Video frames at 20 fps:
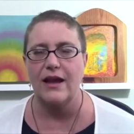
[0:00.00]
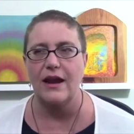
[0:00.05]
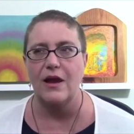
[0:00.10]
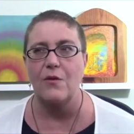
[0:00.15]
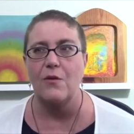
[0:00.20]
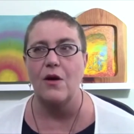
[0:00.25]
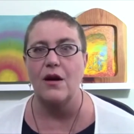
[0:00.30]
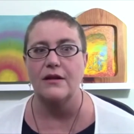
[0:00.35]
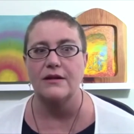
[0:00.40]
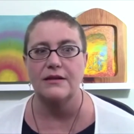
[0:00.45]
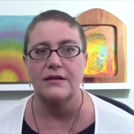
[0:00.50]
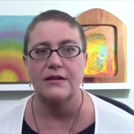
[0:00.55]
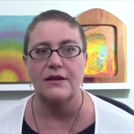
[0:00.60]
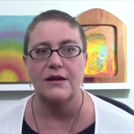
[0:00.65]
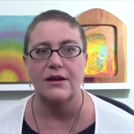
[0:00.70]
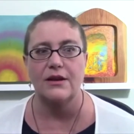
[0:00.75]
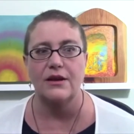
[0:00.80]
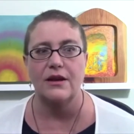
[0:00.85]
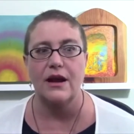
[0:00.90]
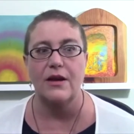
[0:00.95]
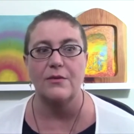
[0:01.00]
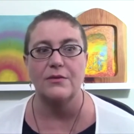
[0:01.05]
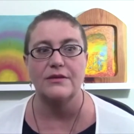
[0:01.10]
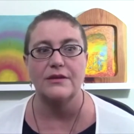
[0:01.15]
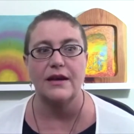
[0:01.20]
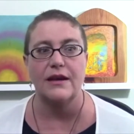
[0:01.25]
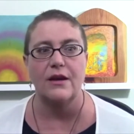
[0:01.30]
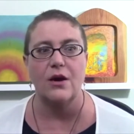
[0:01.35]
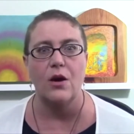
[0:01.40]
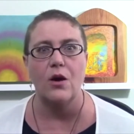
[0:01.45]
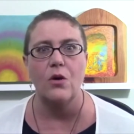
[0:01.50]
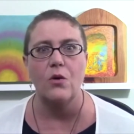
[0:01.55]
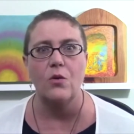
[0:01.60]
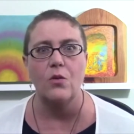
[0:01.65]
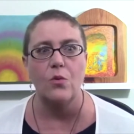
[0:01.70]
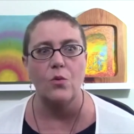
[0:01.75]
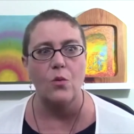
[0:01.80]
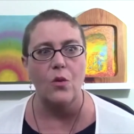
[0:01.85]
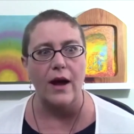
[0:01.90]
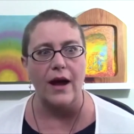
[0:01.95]
and I walked in there and I was like, oh,
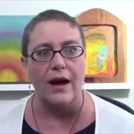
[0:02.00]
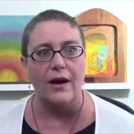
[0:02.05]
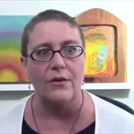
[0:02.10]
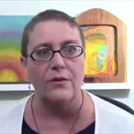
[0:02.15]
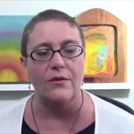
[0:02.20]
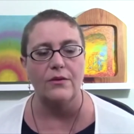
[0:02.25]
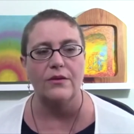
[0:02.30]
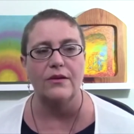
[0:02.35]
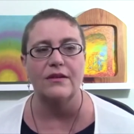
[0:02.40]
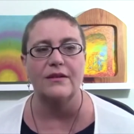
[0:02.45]
wow,